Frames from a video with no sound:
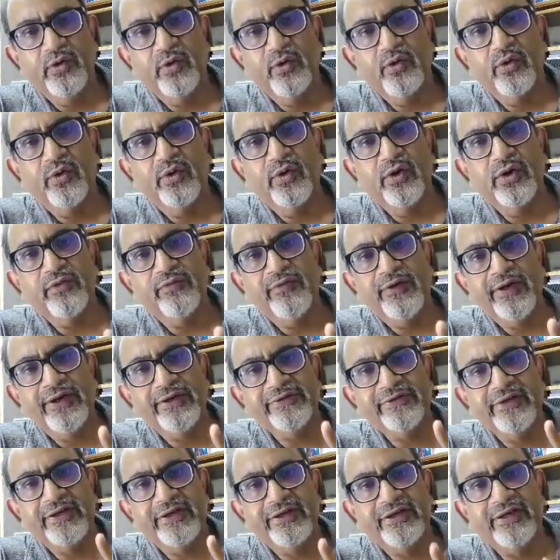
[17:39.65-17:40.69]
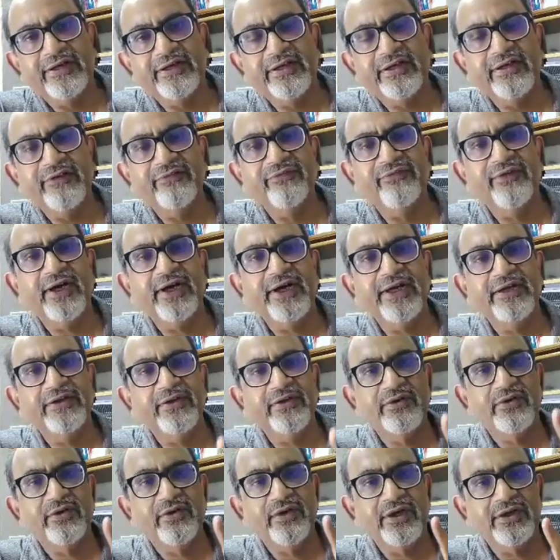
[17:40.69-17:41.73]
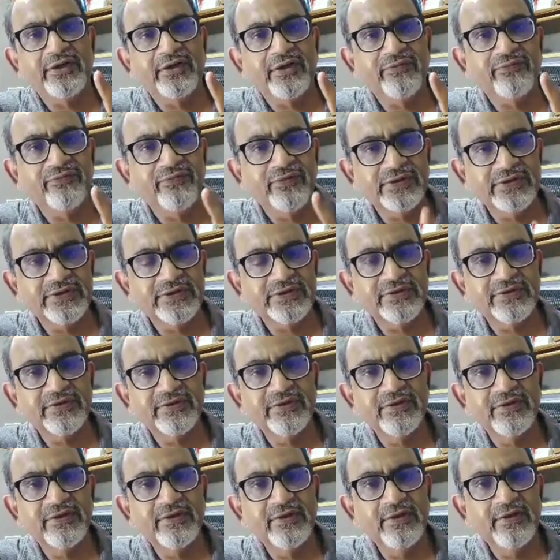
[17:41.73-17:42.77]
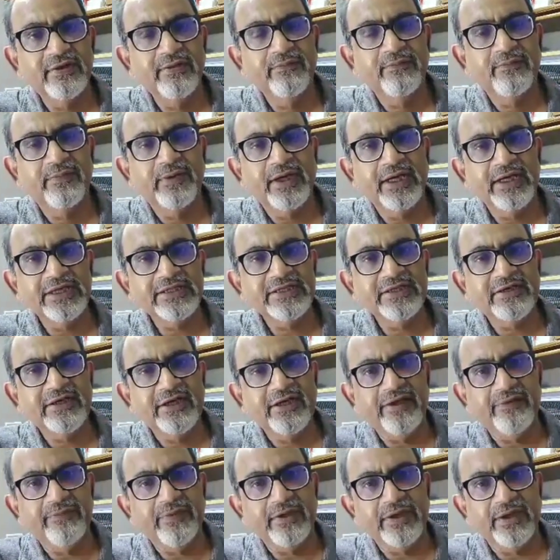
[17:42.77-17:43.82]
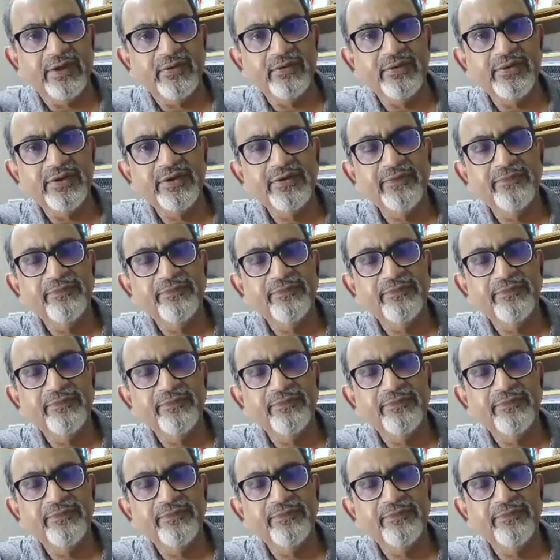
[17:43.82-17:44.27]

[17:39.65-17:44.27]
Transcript: always identify the ureter first, pass a tape around,